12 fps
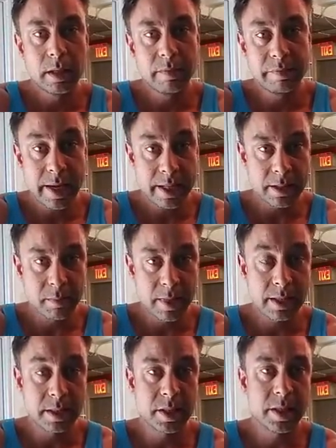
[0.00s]
faster
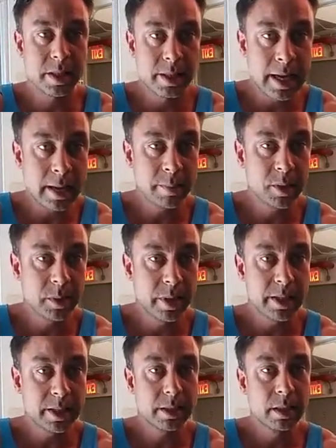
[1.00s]
muscles and
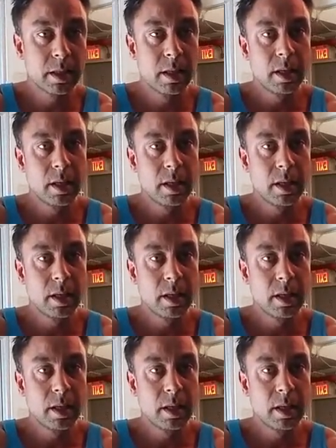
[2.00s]
hamstrings,